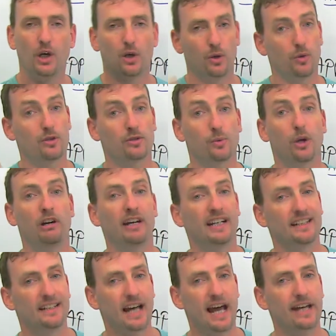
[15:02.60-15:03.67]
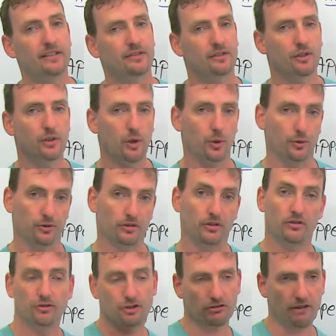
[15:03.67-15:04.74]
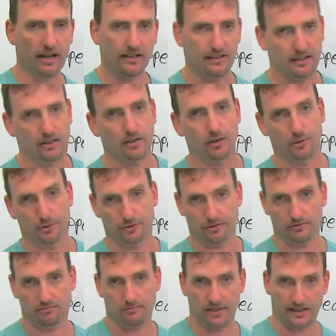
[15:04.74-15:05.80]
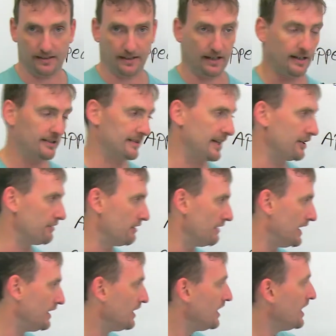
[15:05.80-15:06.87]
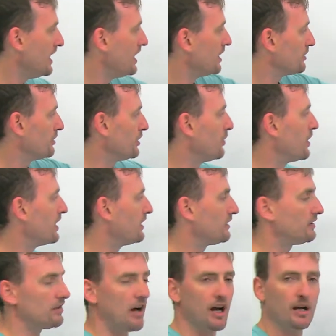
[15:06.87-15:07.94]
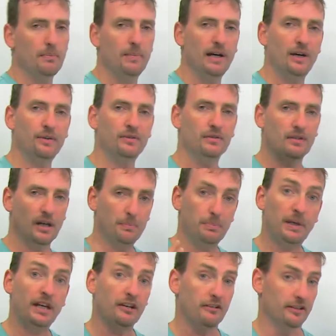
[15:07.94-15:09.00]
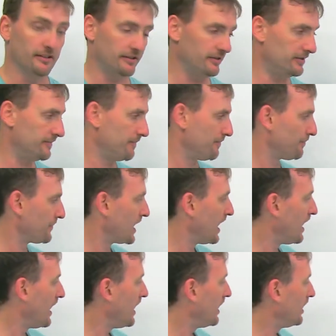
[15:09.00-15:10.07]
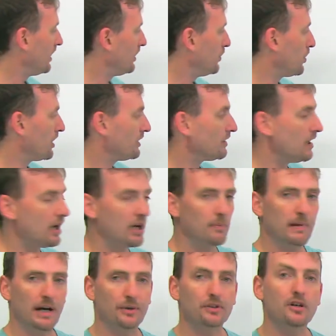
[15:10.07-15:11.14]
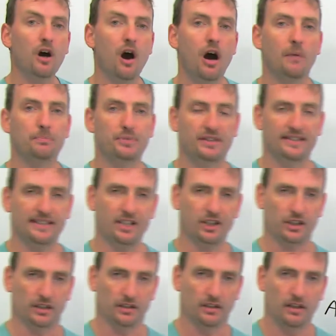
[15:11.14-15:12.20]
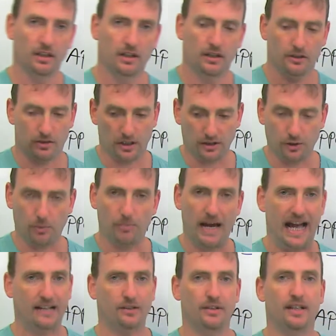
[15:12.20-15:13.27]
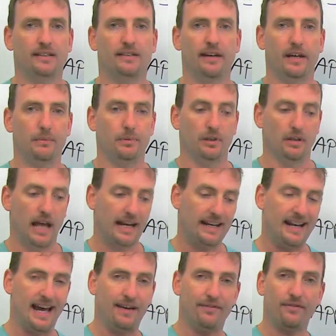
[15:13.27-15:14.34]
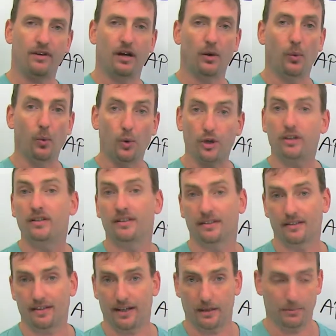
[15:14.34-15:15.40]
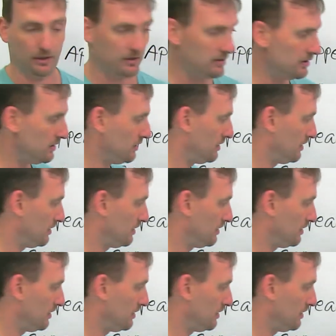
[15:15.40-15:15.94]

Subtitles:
who is wearing nice clothes, trendy clothes, etc., right? So you want to talk about appearance. You want to talk about composition. So let's go back to that table. I can have a wooden table,